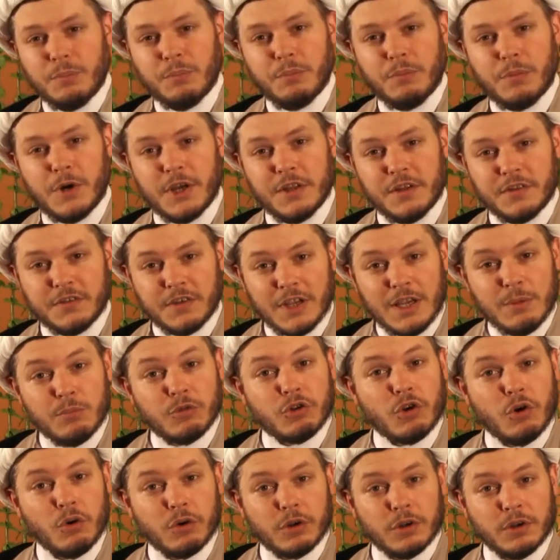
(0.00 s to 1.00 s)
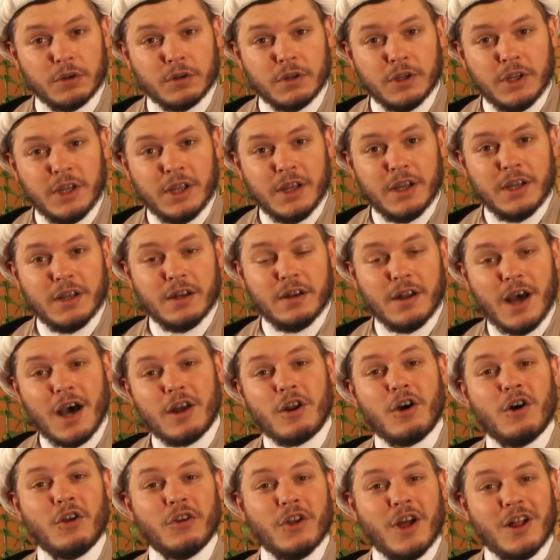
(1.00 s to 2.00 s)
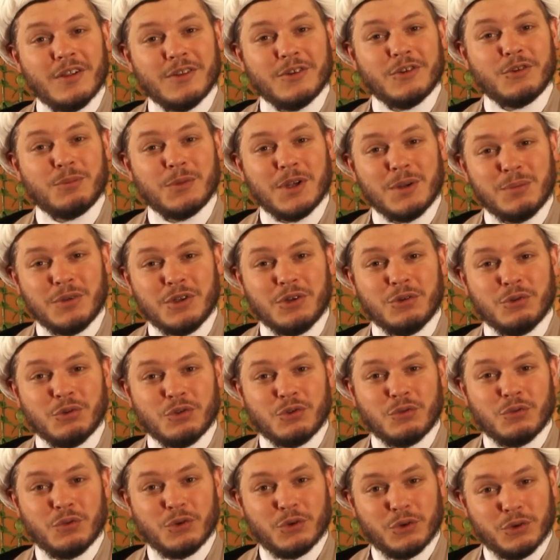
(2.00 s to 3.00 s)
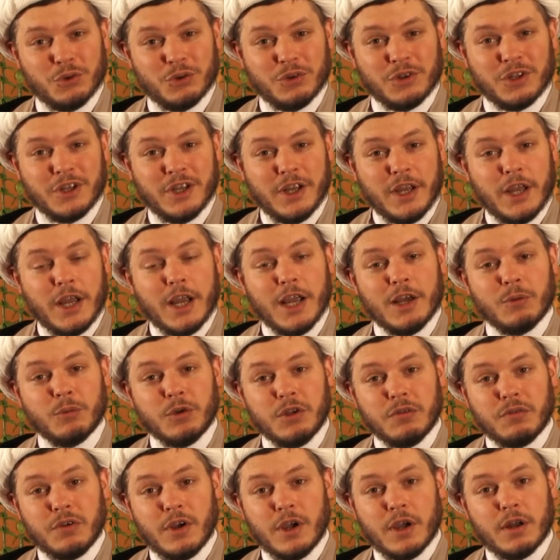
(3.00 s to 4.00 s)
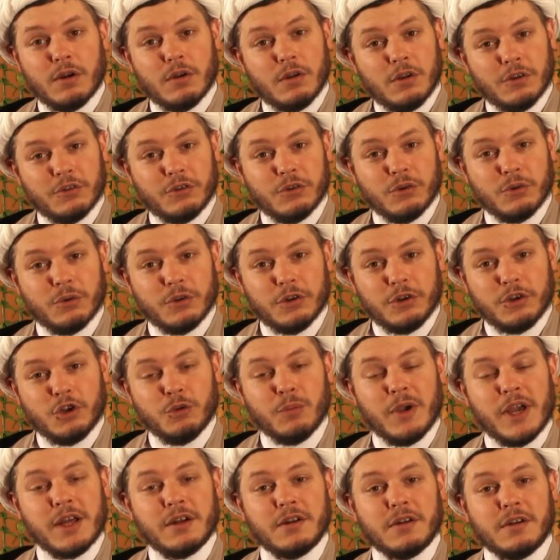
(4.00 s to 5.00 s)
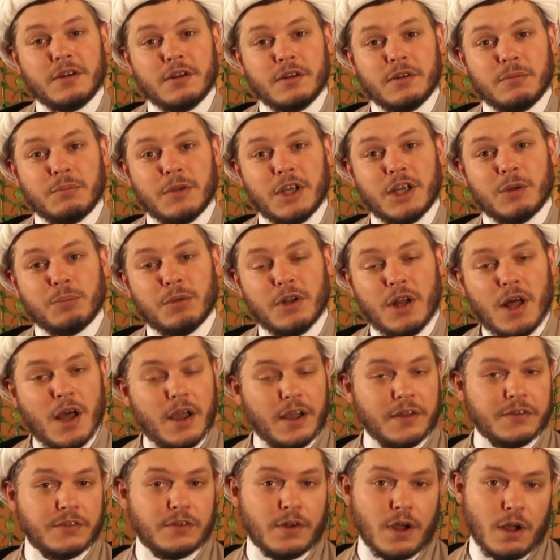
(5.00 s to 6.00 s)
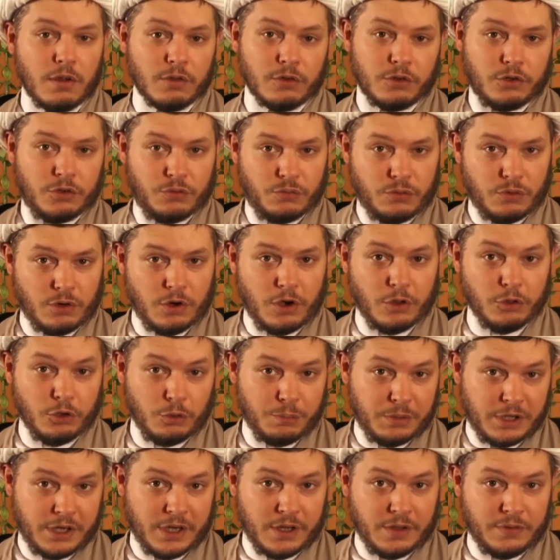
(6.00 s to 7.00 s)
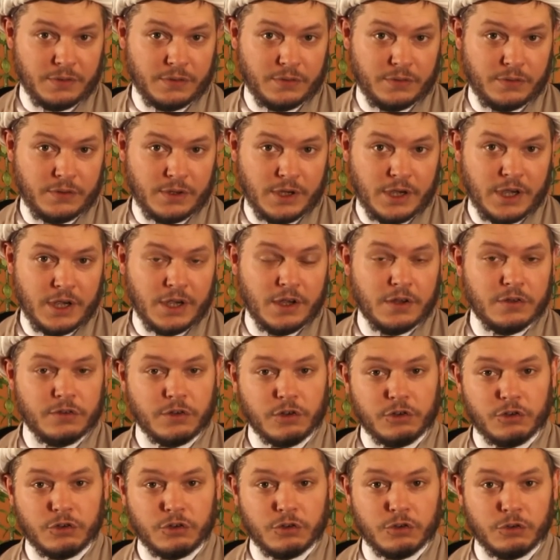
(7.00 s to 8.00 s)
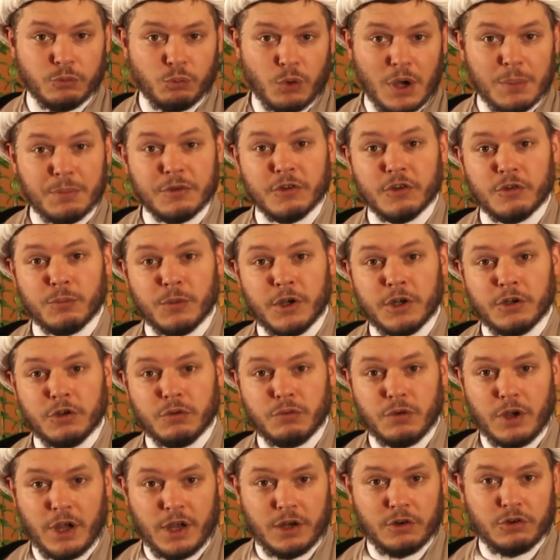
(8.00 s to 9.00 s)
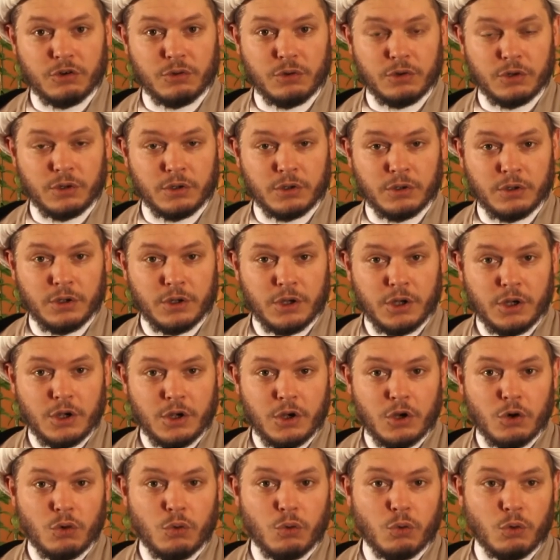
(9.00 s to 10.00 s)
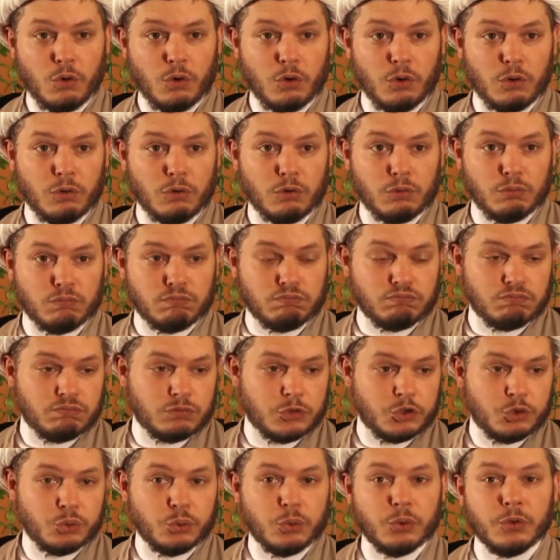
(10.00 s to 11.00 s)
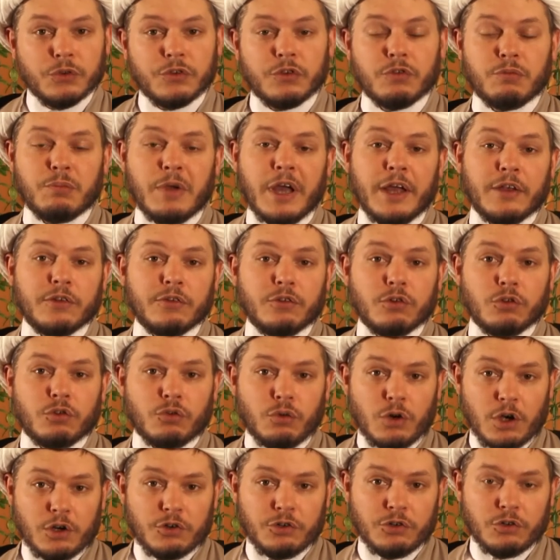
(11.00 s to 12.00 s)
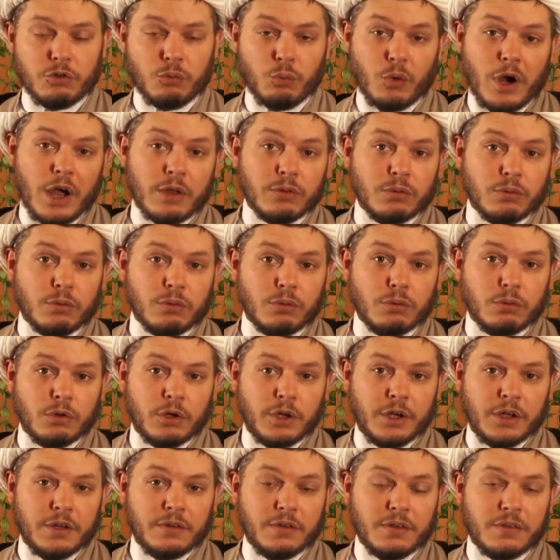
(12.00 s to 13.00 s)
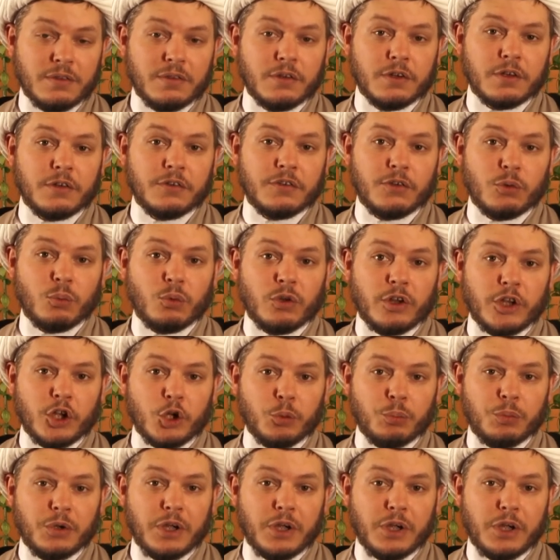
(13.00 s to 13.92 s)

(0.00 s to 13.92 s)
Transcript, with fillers: By the same token, not all knowledge may be used for good, and we find also that humanity may apply its knowledge for other paths, such as weapons manufacturing or tools of mass destruction, rather than things that will help